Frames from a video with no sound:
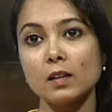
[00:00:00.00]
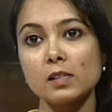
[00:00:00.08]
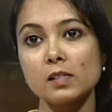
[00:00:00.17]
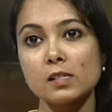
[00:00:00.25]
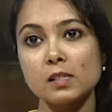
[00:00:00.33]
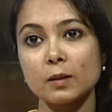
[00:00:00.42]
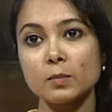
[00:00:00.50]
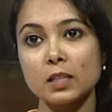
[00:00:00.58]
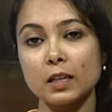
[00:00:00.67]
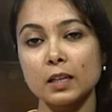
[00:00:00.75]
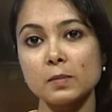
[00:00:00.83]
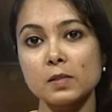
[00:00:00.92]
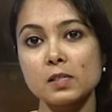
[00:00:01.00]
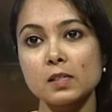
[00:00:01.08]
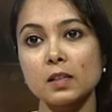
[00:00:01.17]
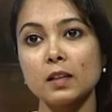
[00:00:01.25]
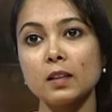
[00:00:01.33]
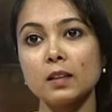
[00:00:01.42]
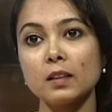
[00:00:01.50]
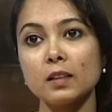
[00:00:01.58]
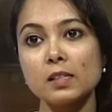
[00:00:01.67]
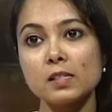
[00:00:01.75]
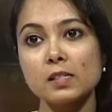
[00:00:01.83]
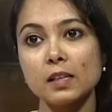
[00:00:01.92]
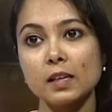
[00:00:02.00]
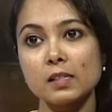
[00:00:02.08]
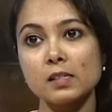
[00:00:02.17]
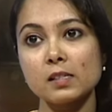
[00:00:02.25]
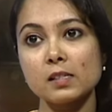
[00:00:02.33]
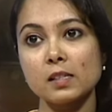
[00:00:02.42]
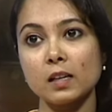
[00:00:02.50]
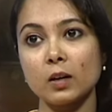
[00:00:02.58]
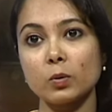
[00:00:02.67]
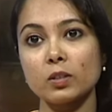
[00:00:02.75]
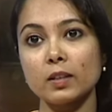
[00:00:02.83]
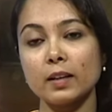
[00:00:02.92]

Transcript: Sometimes this nasal sound